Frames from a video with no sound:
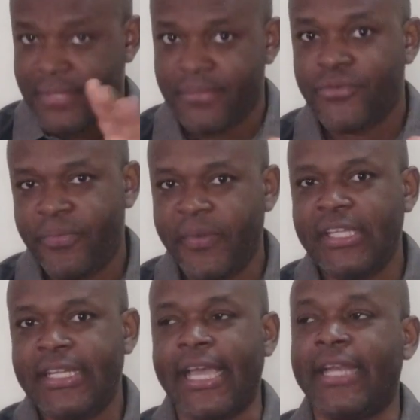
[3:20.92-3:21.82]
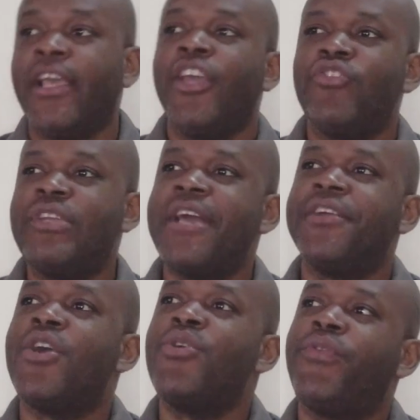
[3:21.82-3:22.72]
I'm gonna repeat that. You
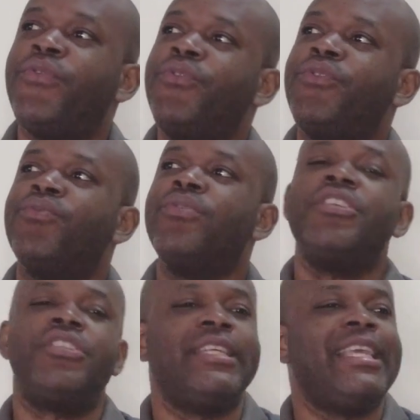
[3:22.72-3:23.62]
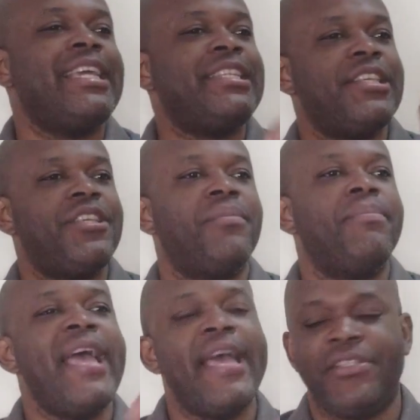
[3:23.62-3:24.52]
gotta go through the worst to get to your
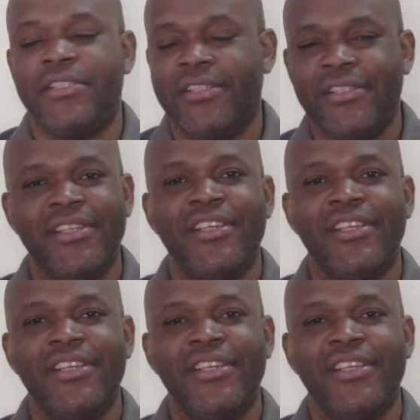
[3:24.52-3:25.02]
best.